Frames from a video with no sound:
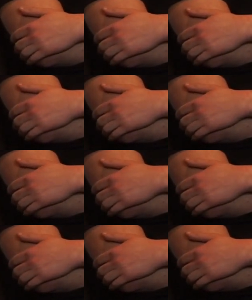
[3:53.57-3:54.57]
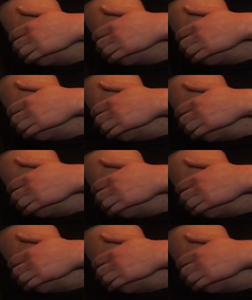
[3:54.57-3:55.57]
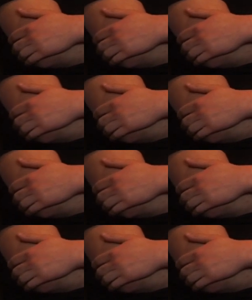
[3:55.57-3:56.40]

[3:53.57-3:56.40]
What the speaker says: The person shown says nothing.